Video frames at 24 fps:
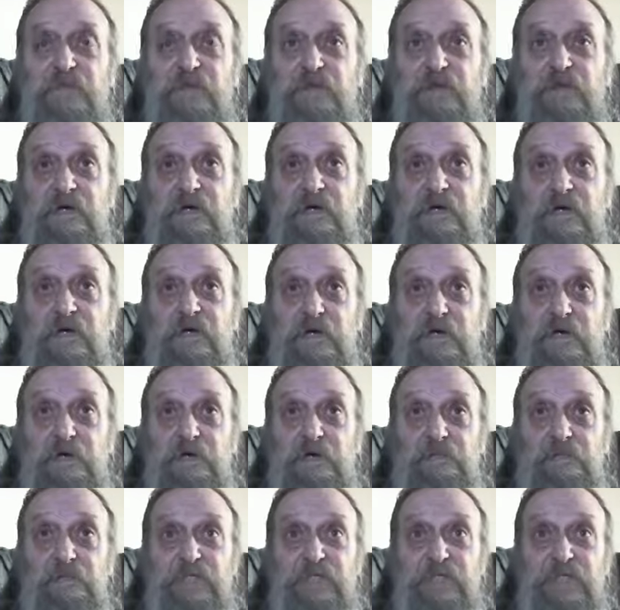uh,
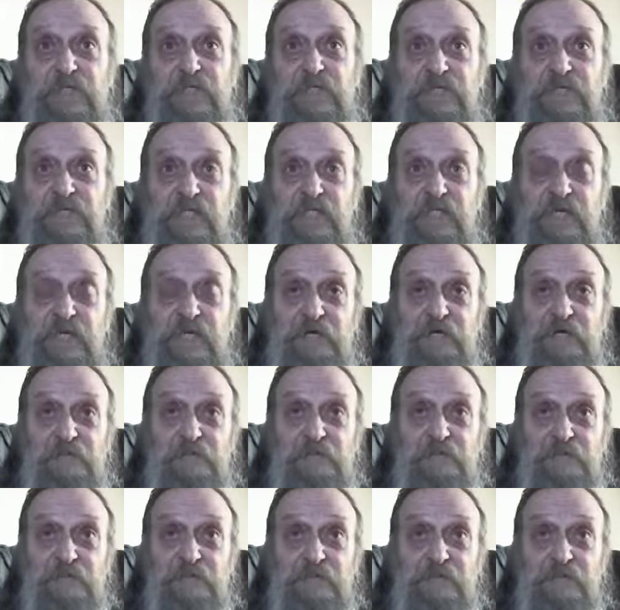be
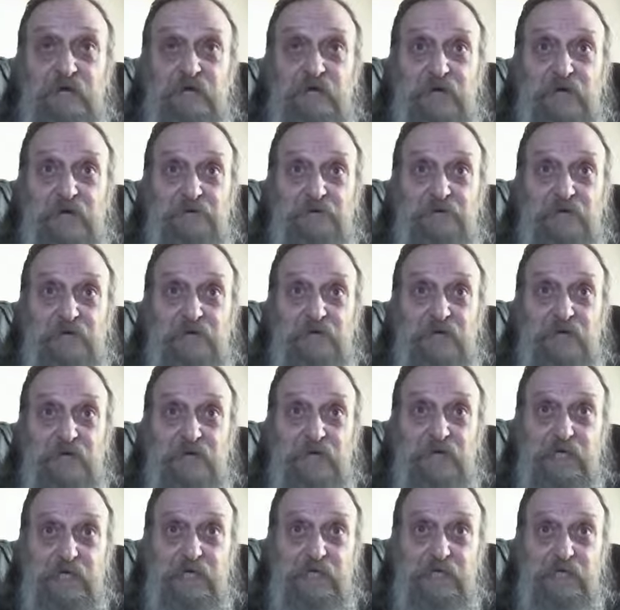saved by
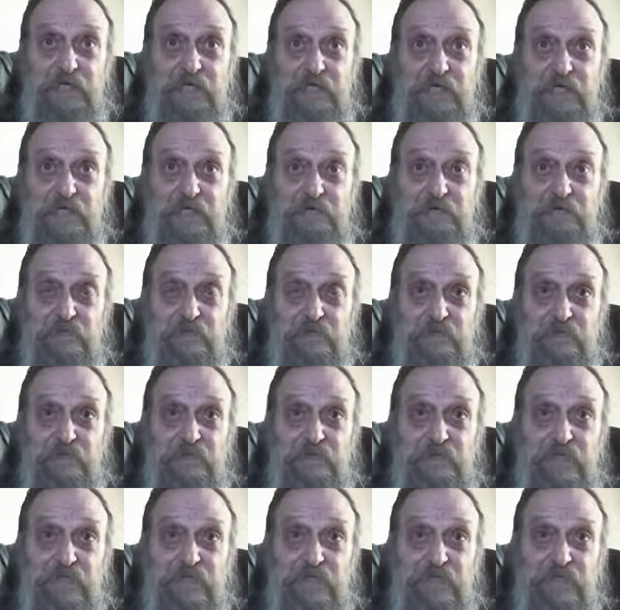faith would
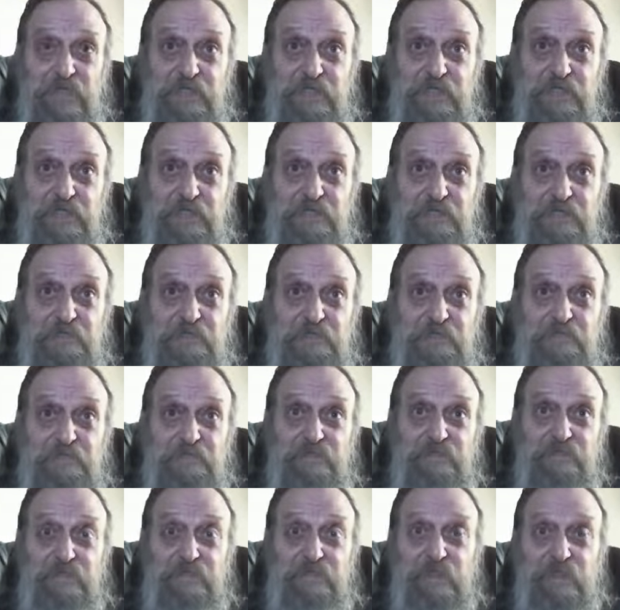be
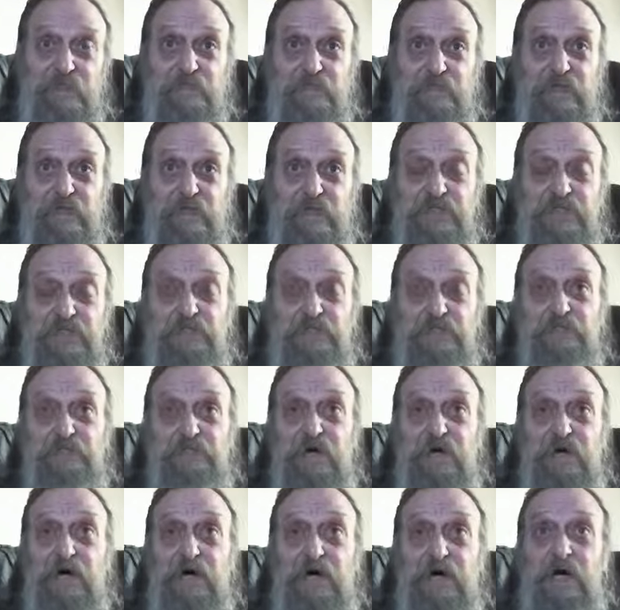pretty much
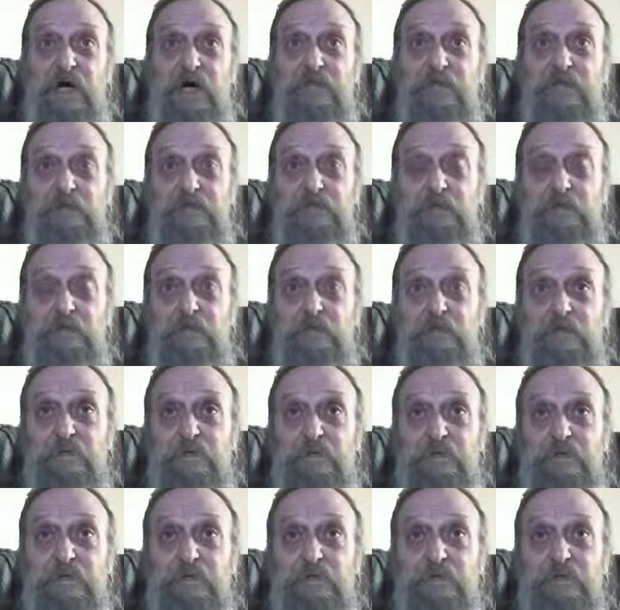impossible.
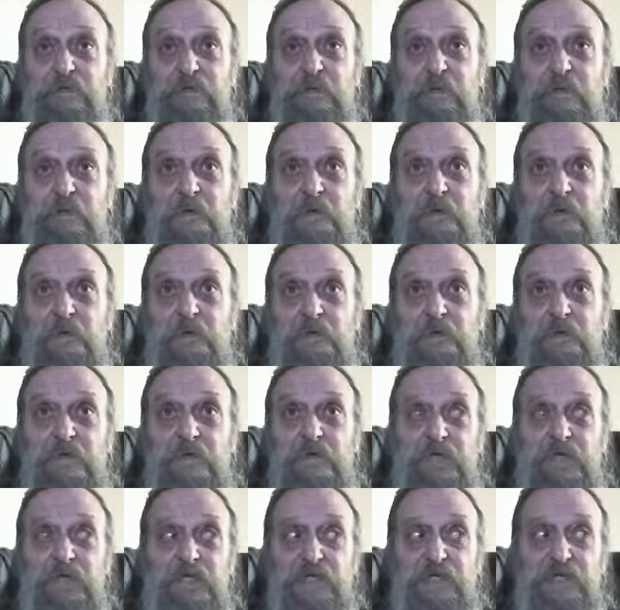
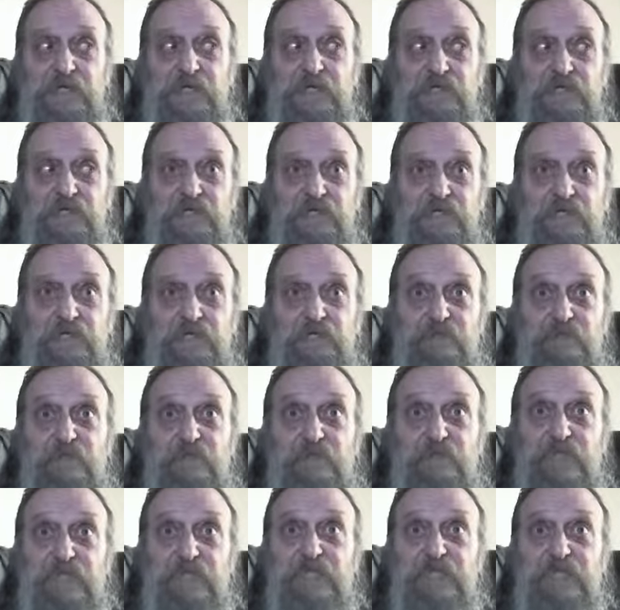That is, you could
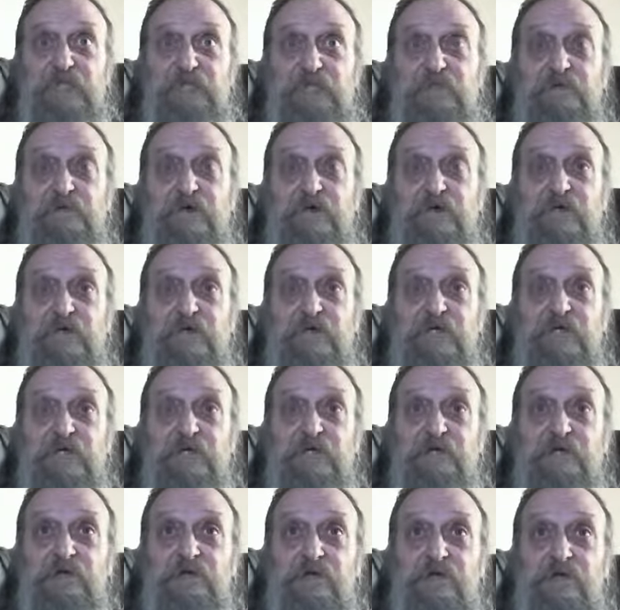believe on
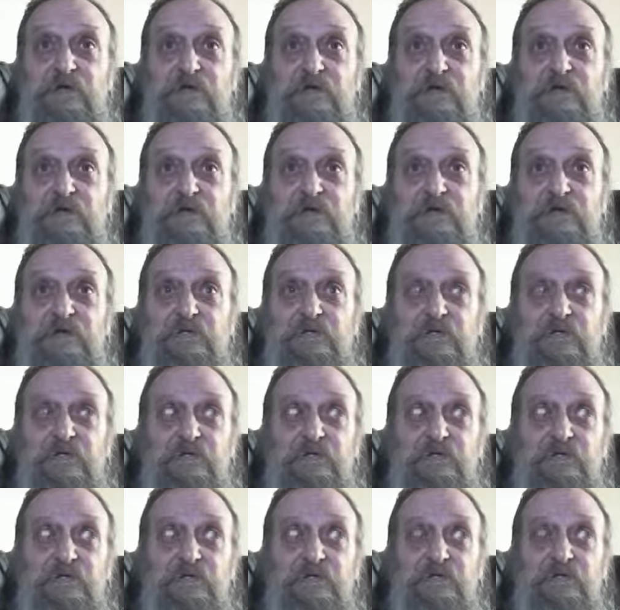and call to the
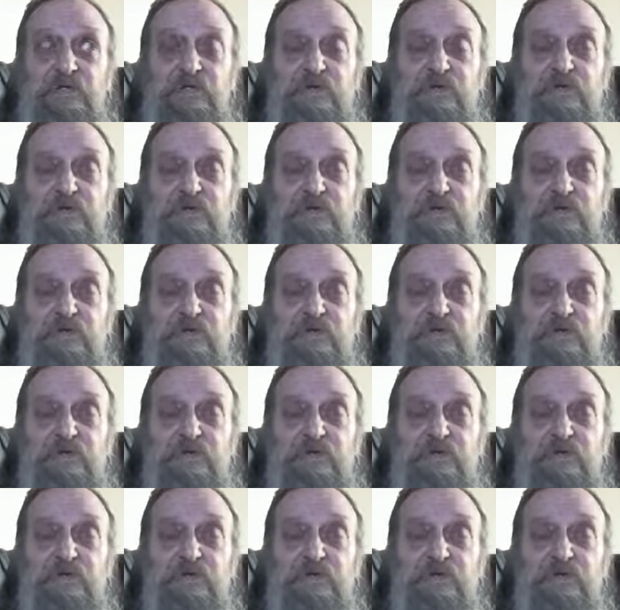Lord